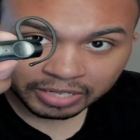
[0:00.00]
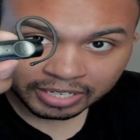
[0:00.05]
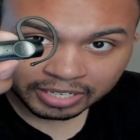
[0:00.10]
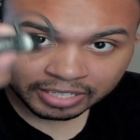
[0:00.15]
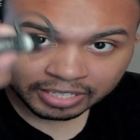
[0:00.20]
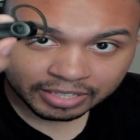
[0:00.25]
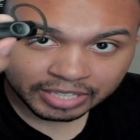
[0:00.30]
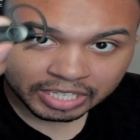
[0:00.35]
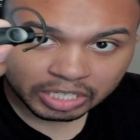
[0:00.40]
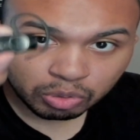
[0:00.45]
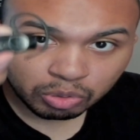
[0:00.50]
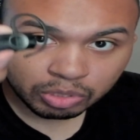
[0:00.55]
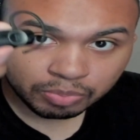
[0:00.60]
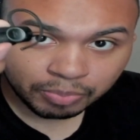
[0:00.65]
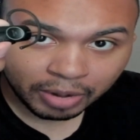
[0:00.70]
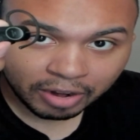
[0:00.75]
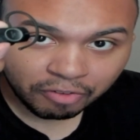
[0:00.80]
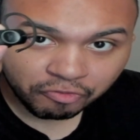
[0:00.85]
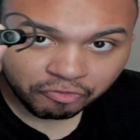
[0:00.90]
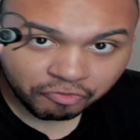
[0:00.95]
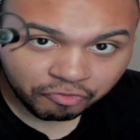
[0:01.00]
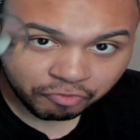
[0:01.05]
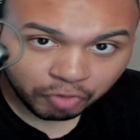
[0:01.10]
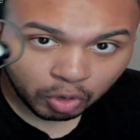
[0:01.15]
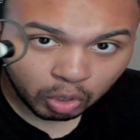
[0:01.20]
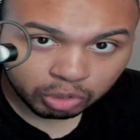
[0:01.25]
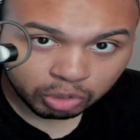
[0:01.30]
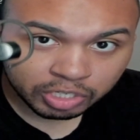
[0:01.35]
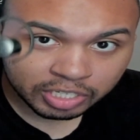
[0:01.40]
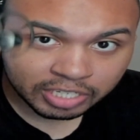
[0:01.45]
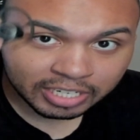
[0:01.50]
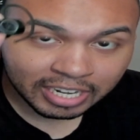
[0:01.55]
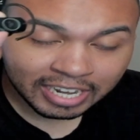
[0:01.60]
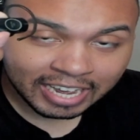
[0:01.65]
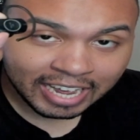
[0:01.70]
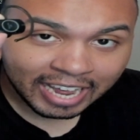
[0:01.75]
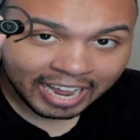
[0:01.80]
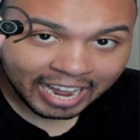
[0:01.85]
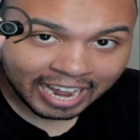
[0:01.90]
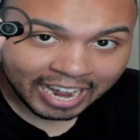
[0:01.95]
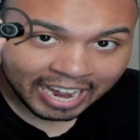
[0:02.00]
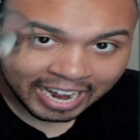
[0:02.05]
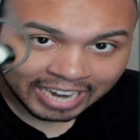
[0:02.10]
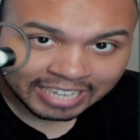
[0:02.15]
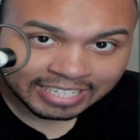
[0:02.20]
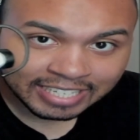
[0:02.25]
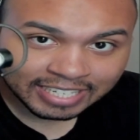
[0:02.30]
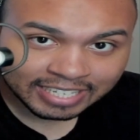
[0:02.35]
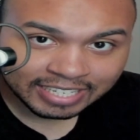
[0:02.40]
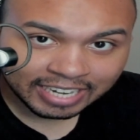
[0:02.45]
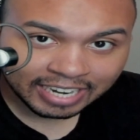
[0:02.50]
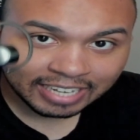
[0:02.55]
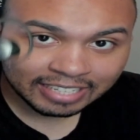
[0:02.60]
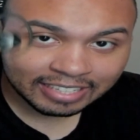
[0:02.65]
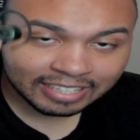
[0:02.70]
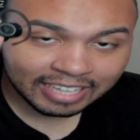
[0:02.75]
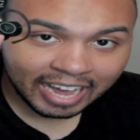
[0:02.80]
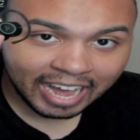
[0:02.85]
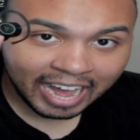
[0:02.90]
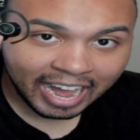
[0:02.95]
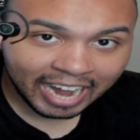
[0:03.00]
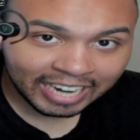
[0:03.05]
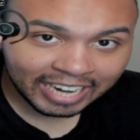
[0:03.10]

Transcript: this was my first headset that I